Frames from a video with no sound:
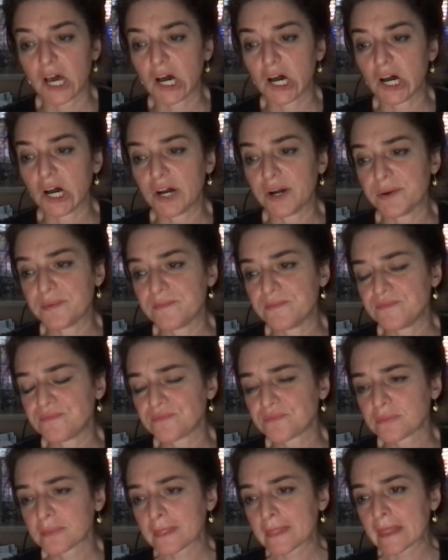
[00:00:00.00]
Um,
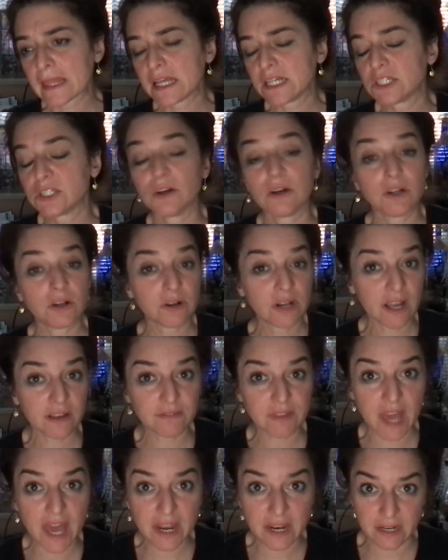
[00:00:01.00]
so I don't have
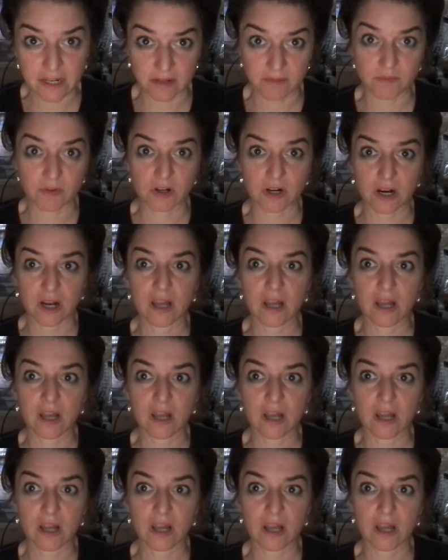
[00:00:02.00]
that anymore.